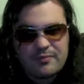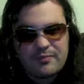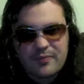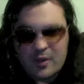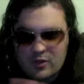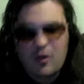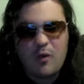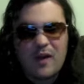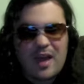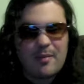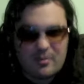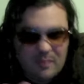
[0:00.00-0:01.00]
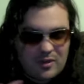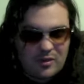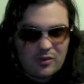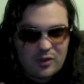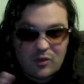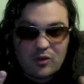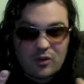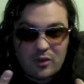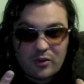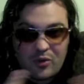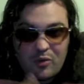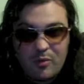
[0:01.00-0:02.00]
It's like, oh, what happened? Messed up with the
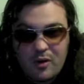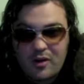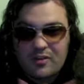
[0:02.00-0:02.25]
cool parts.